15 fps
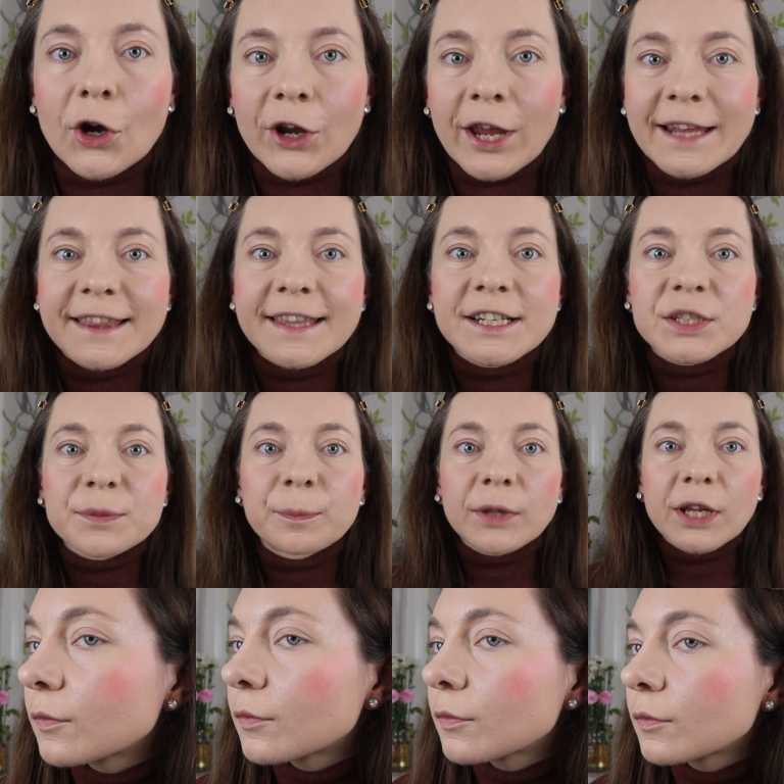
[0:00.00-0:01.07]
Okay, this
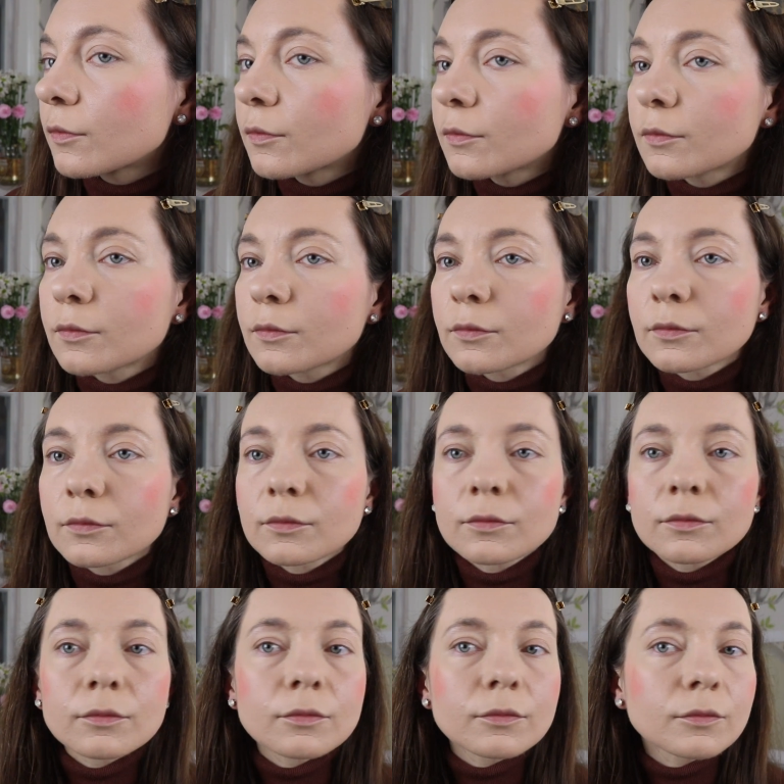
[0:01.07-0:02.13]
blush is
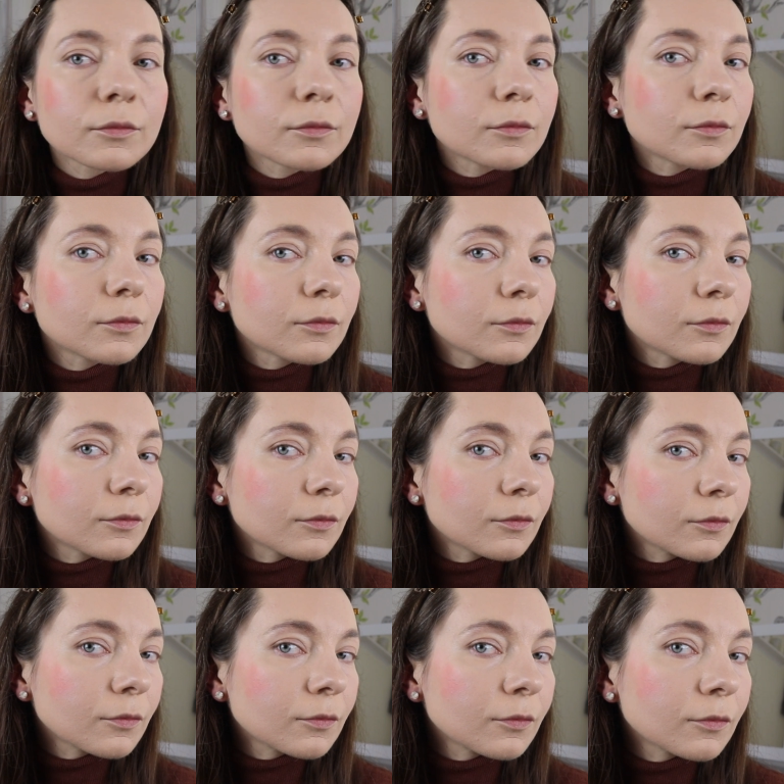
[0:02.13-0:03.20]
so
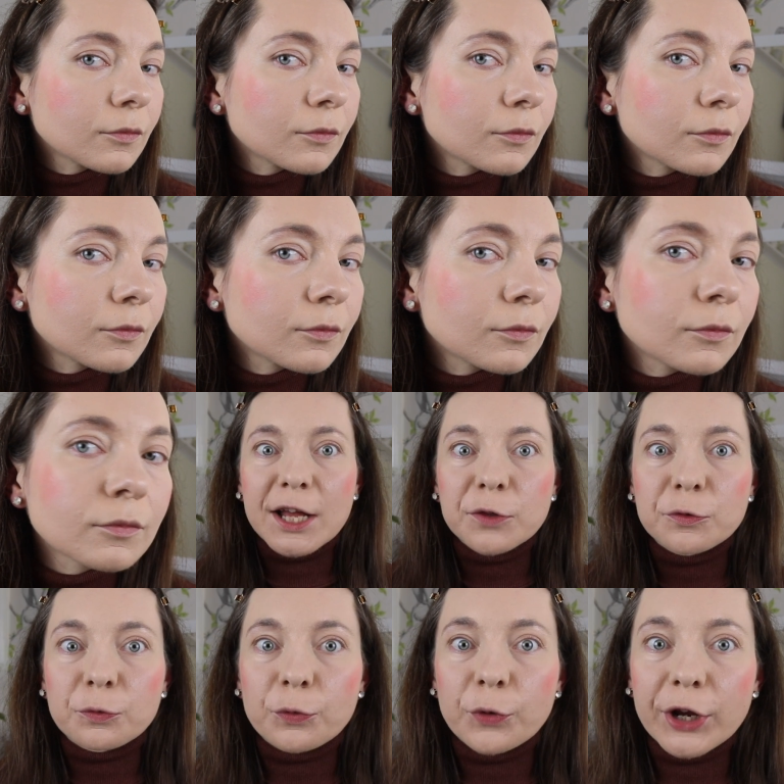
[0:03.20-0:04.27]
pigmented, like it's
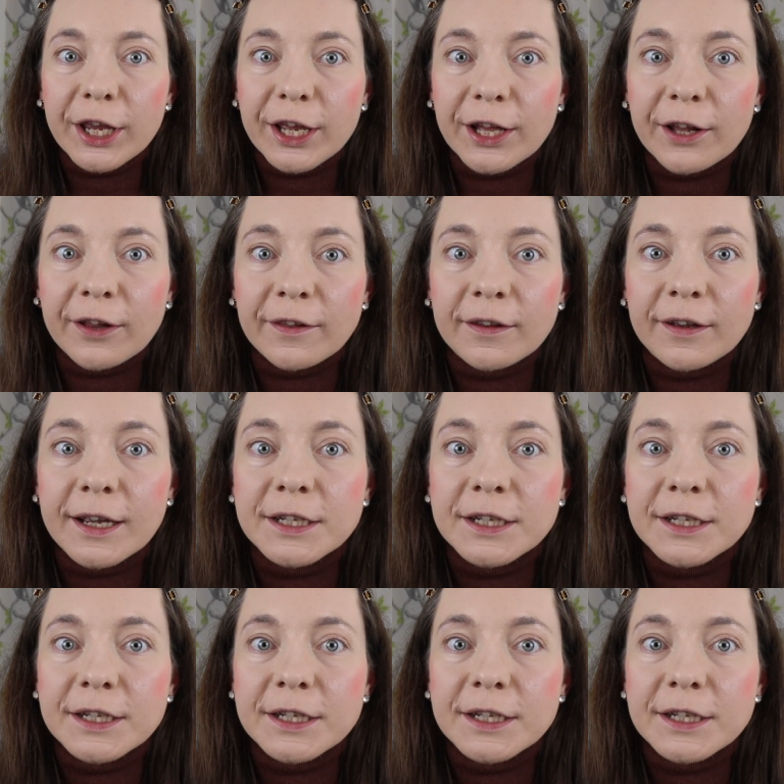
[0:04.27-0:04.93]
unreal.